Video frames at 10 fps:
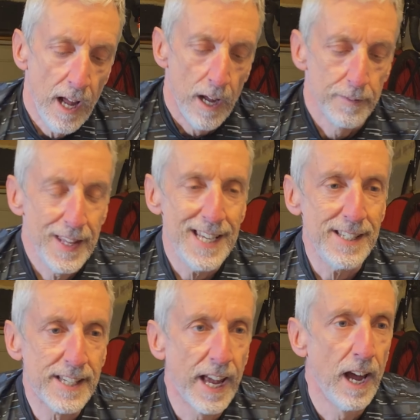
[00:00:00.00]
And
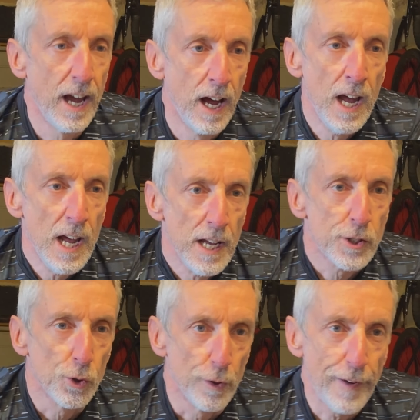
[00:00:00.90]
these
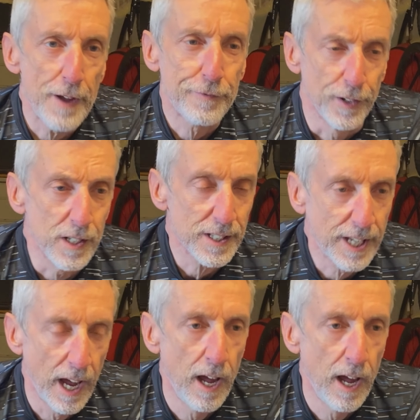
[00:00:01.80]
sort of efforts